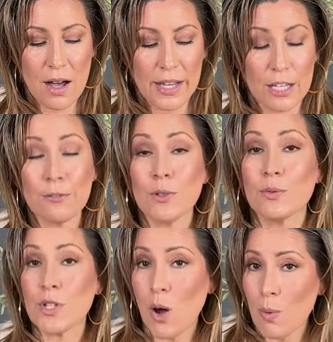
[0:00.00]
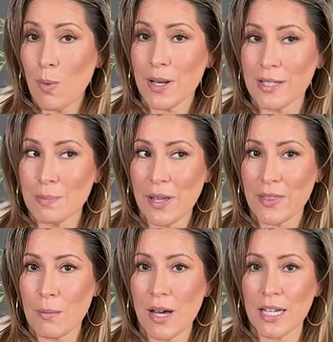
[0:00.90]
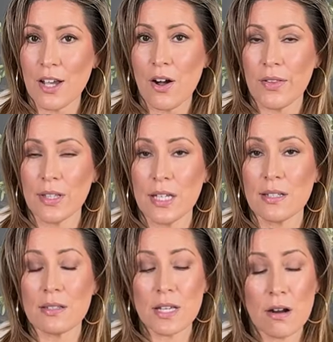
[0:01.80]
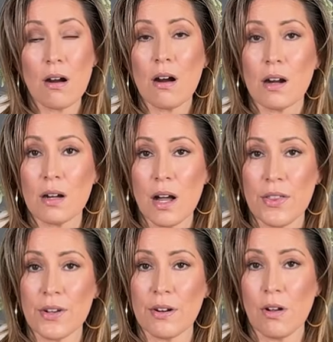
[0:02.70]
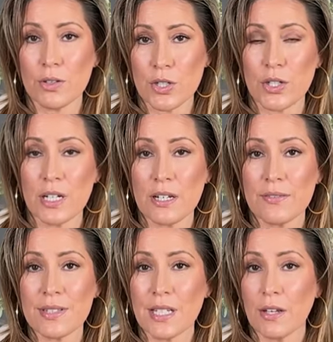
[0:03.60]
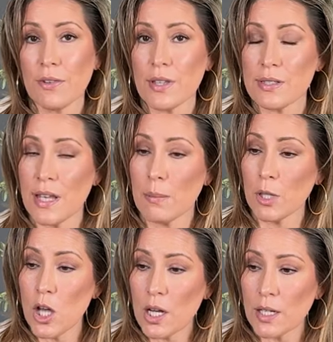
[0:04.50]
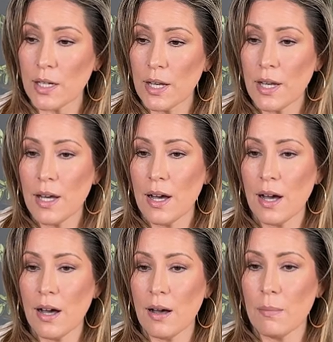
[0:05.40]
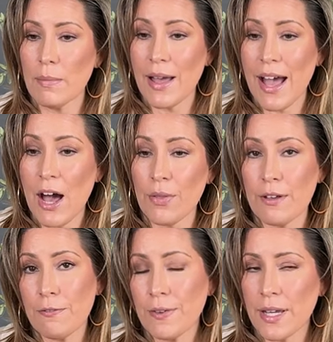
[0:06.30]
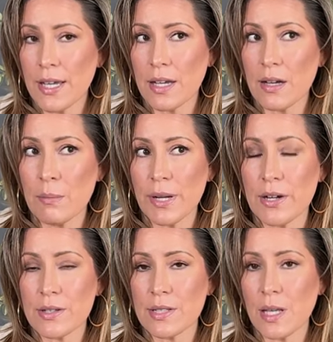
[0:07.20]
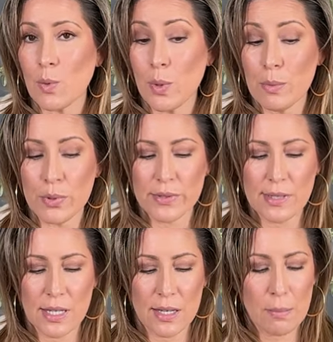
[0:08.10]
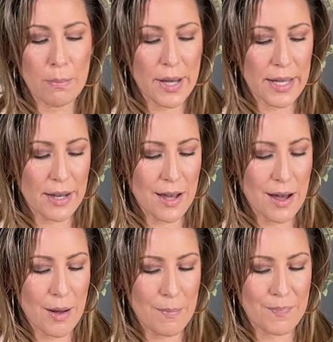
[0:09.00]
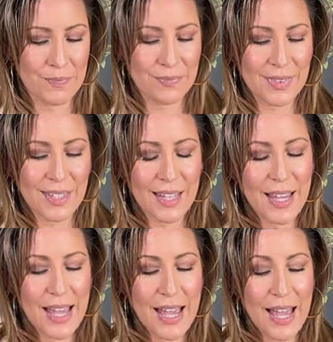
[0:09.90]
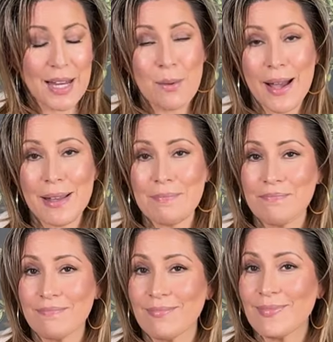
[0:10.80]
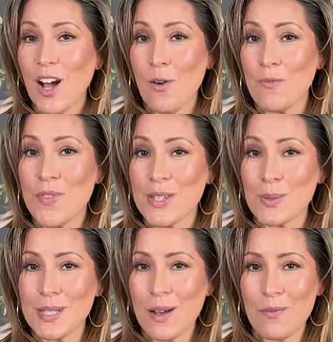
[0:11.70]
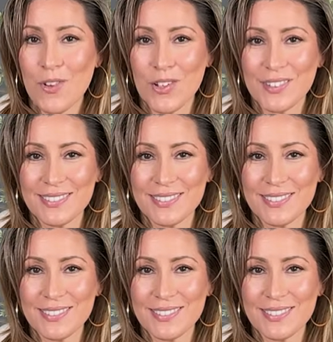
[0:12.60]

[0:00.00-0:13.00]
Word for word: If you don't want to spend the money on these, there are other alternatives to give you the same look. How they fit in comparison, we will see, but anyway, hope this was helpful.